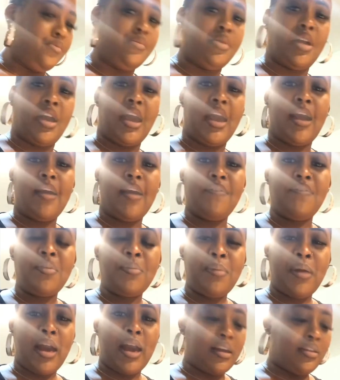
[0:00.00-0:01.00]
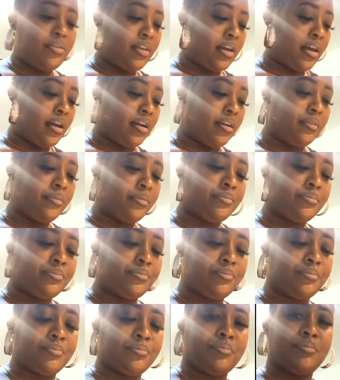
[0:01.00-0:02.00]
Put half the pack in there,
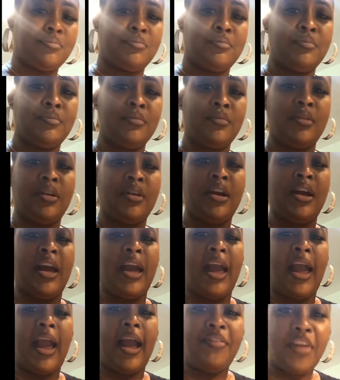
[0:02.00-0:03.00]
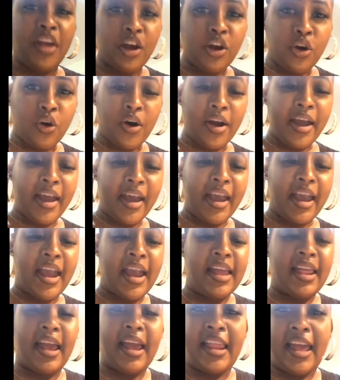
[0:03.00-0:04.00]
and then go
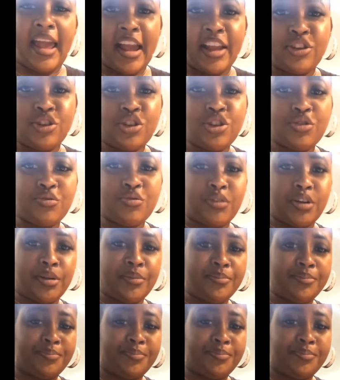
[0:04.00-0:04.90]
ahead and add your shrimp.